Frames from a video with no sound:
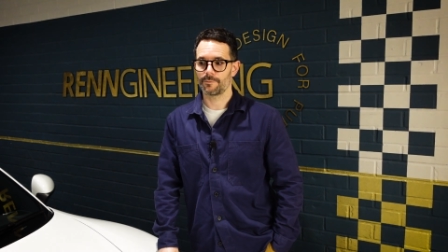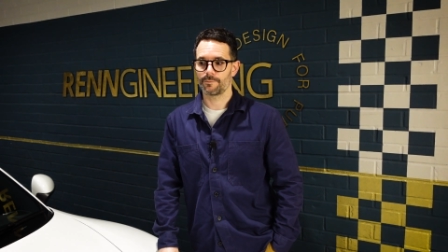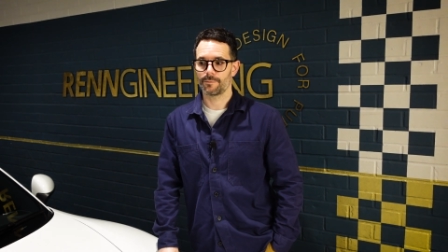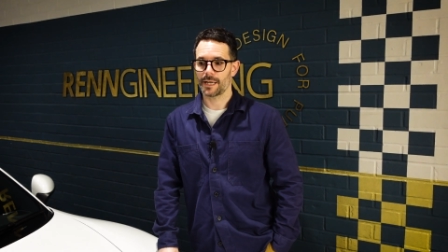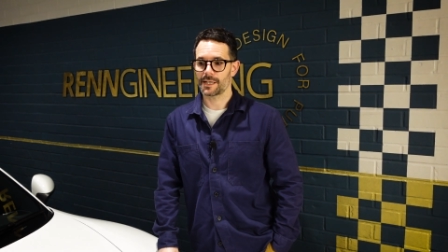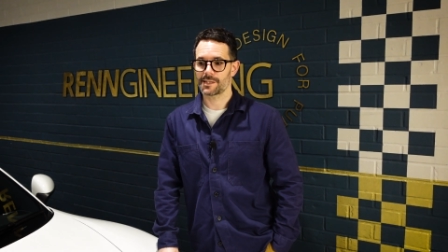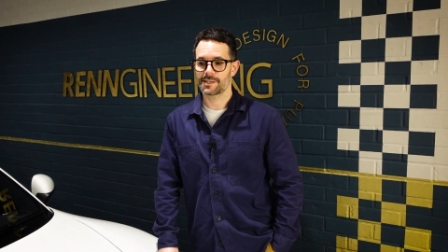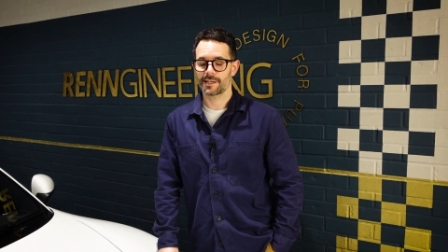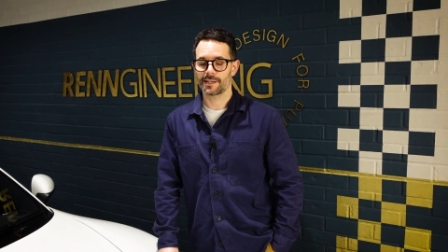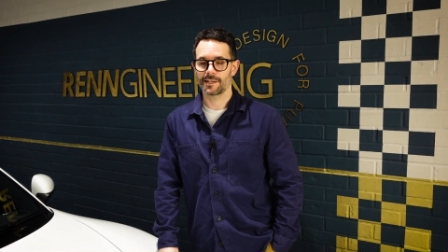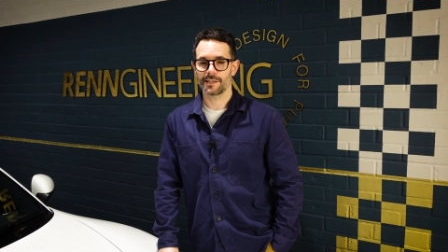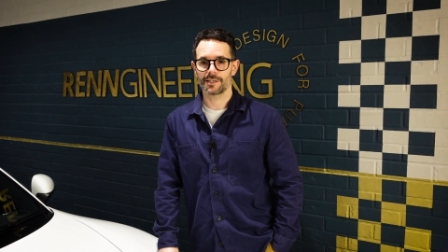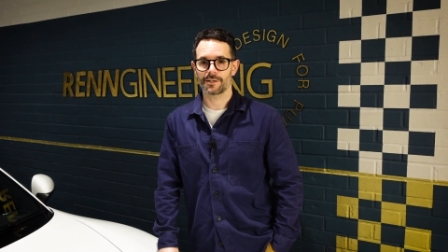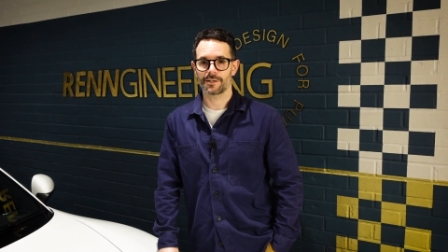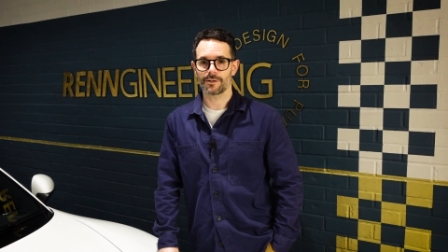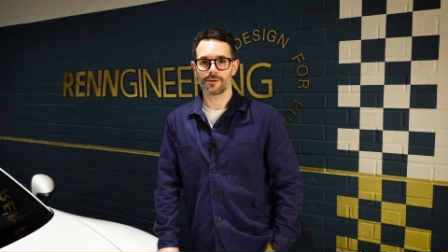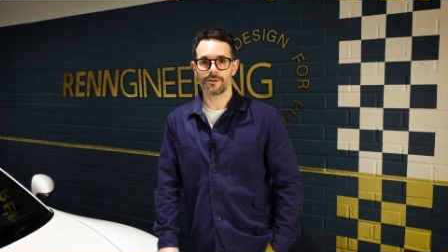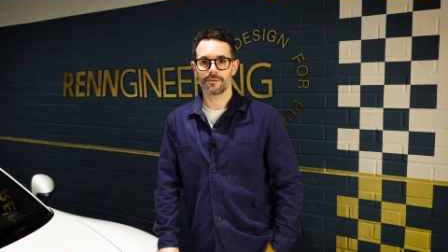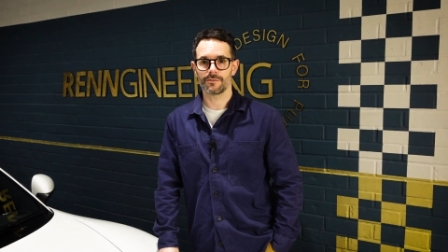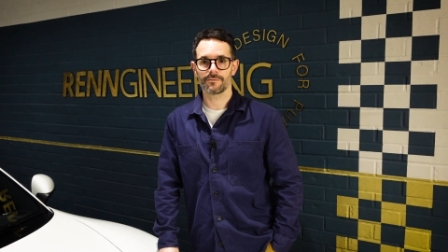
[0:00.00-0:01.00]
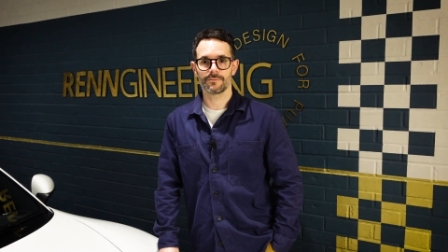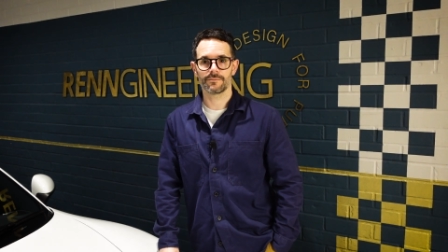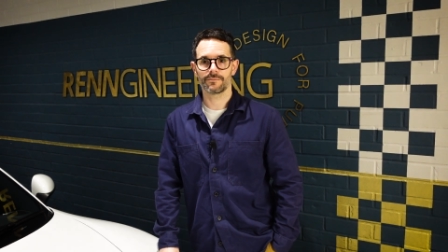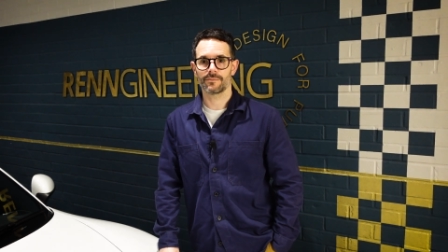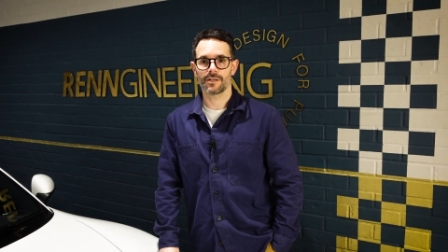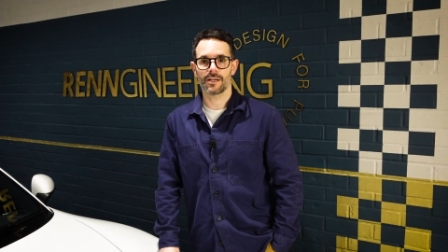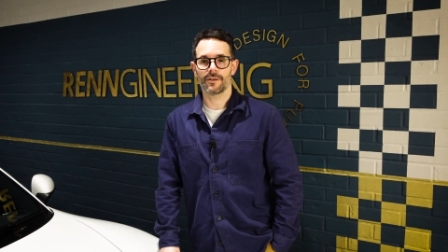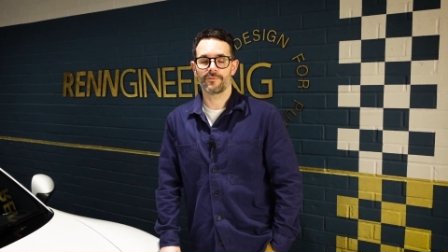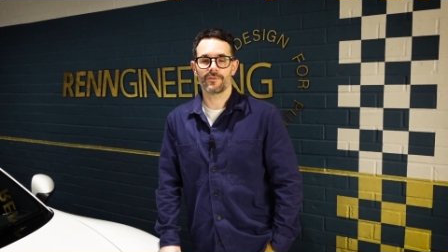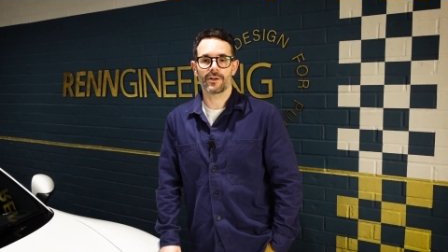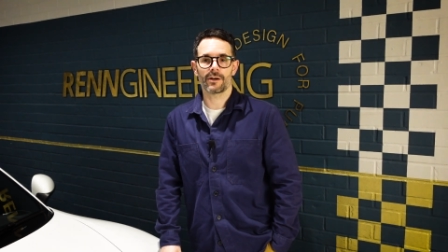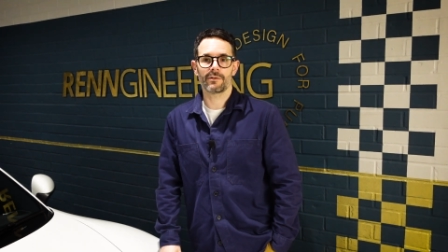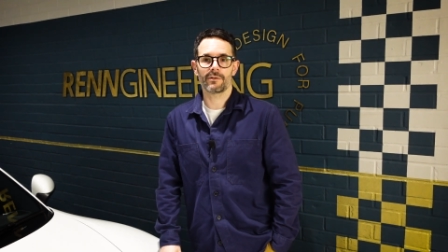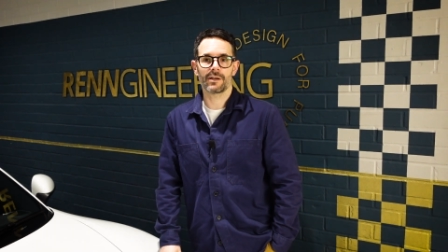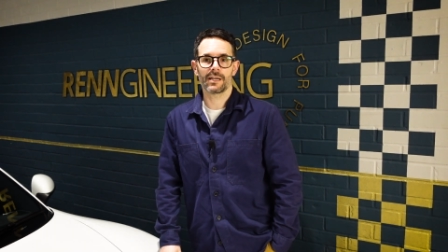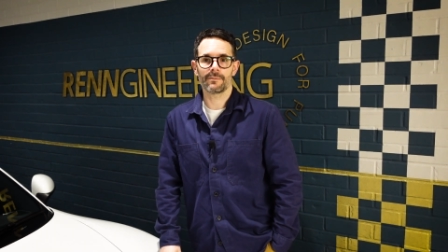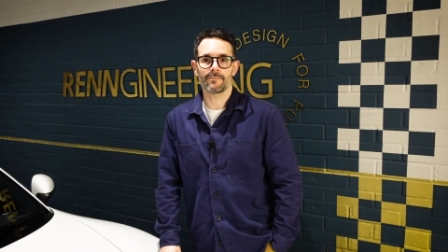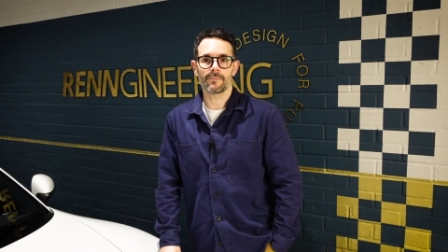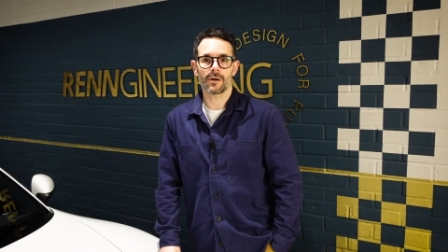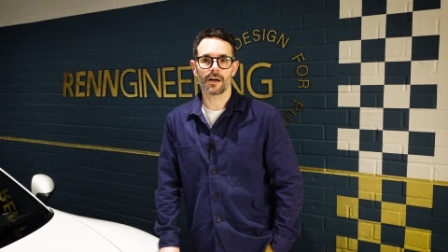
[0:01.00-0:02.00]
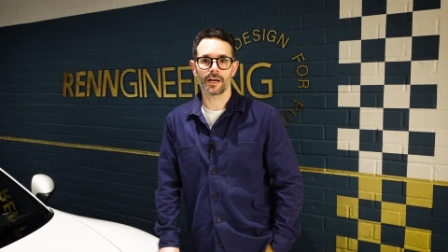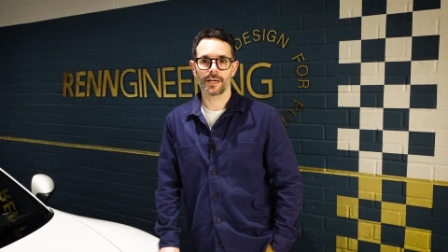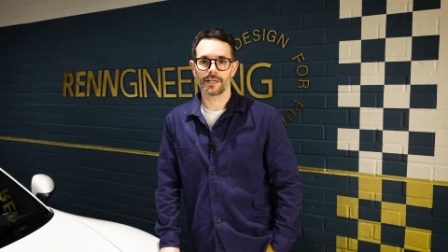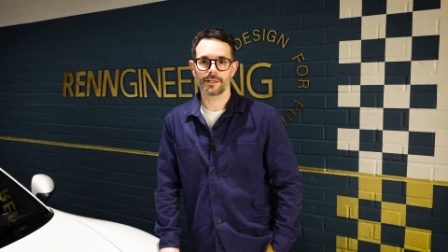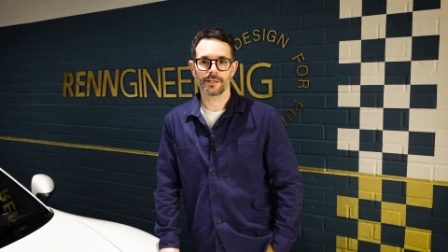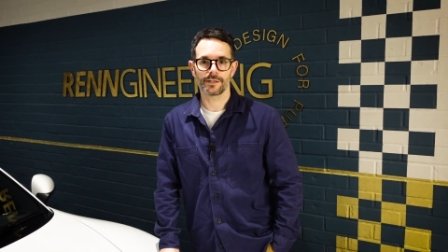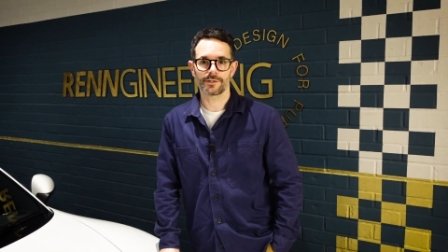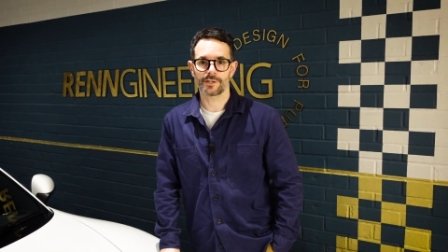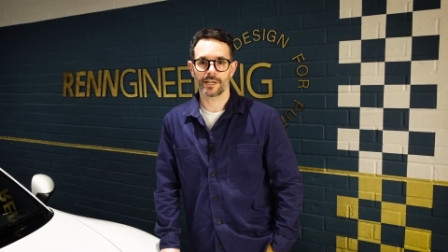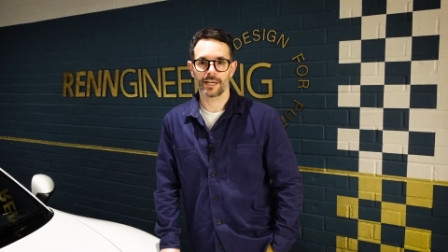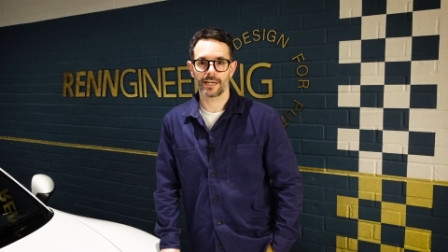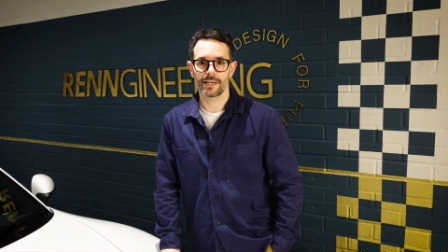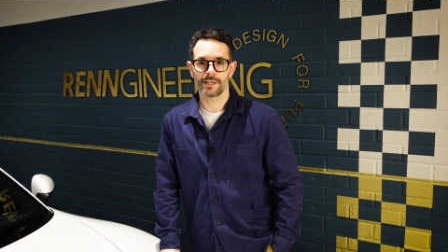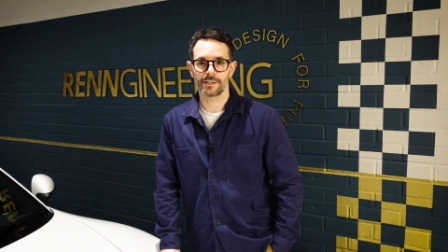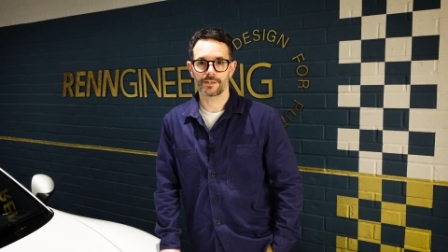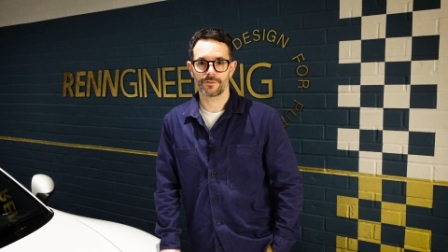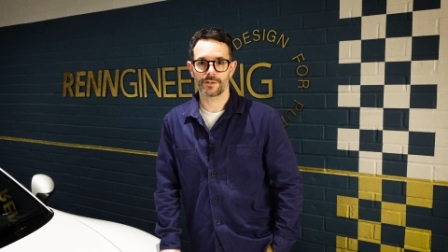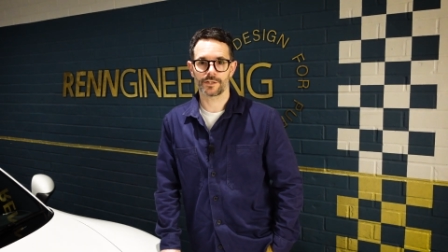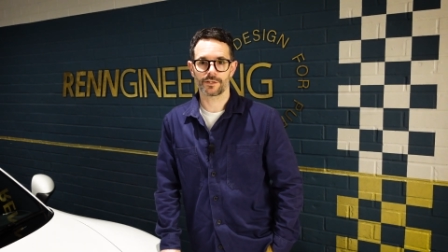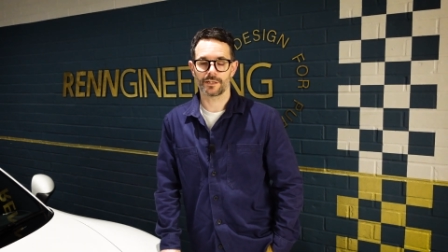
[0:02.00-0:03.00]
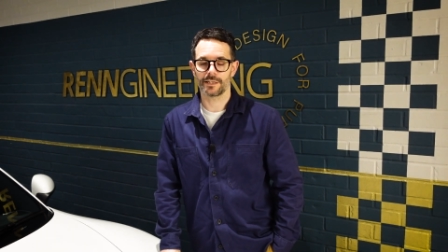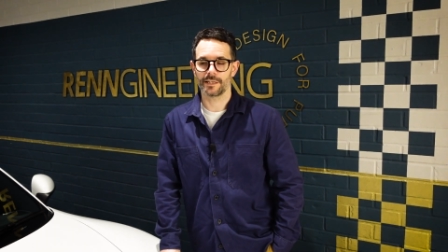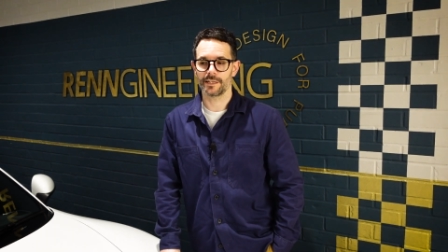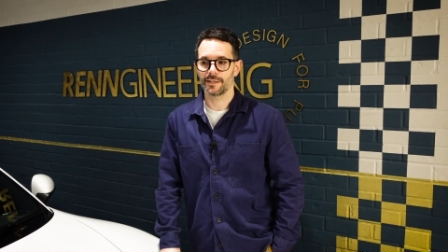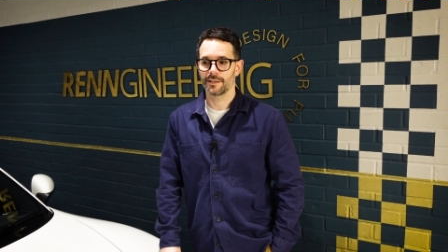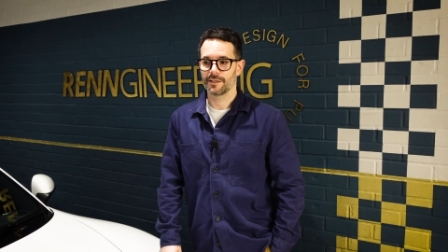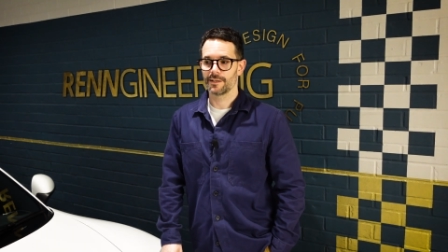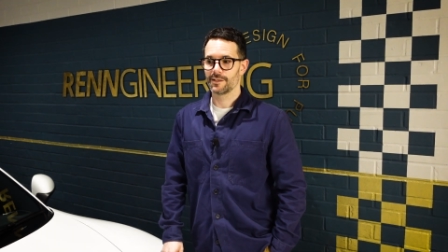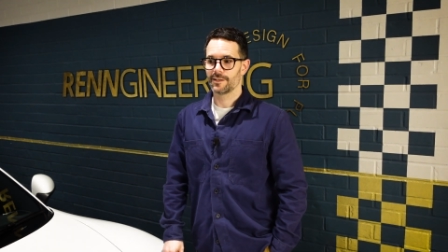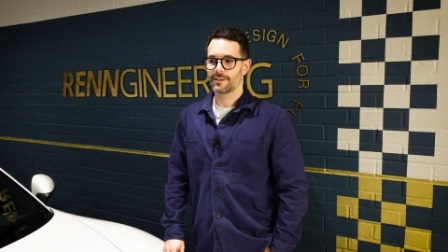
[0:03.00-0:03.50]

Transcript: basically got a very minor change visually.